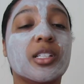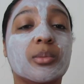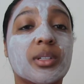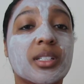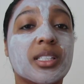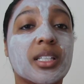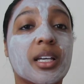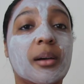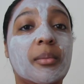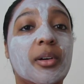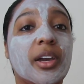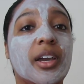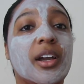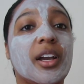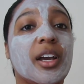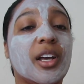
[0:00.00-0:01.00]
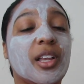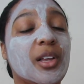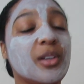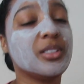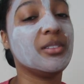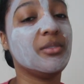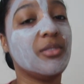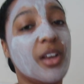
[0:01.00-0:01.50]
just wanted to come on here and
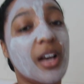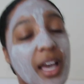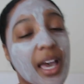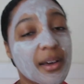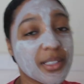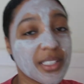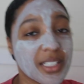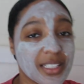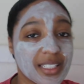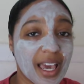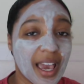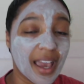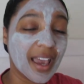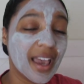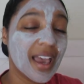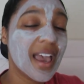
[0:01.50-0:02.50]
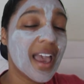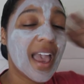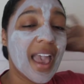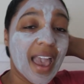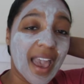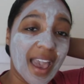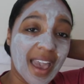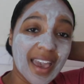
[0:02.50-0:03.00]
close the vlog out today
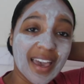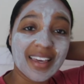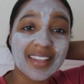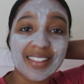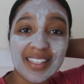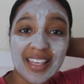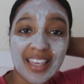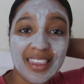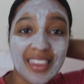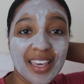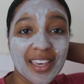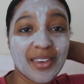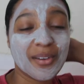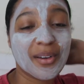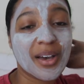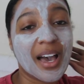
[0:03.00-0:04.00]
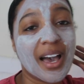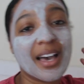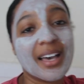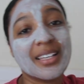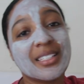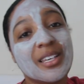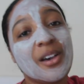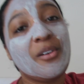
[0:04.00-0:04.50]
and thank you
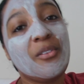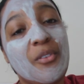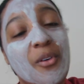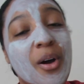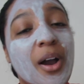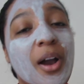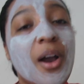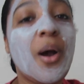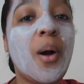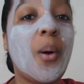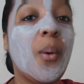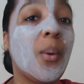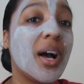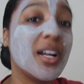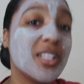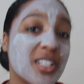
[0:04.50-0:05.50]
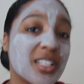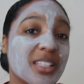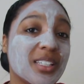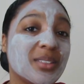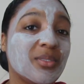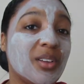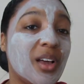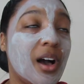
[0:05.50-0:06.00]
guys for watching
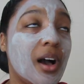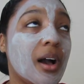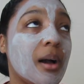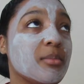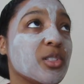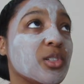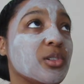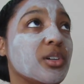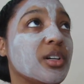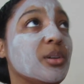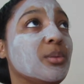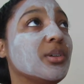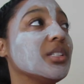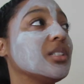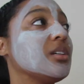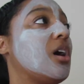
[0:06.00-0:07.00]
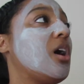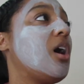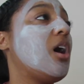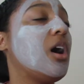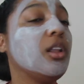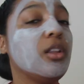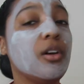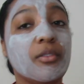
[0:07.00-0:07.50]
this vlog i'm sure it was
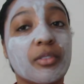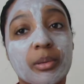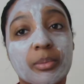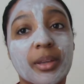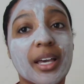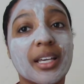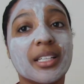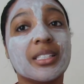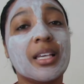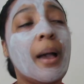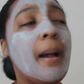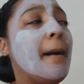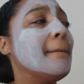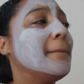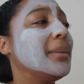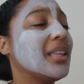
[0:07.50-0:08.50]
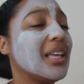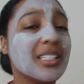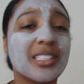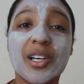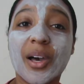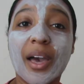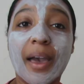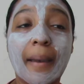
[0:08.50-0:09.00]
all over the place, but that's
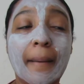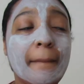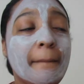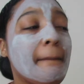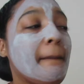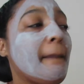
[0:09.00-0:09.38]
okay.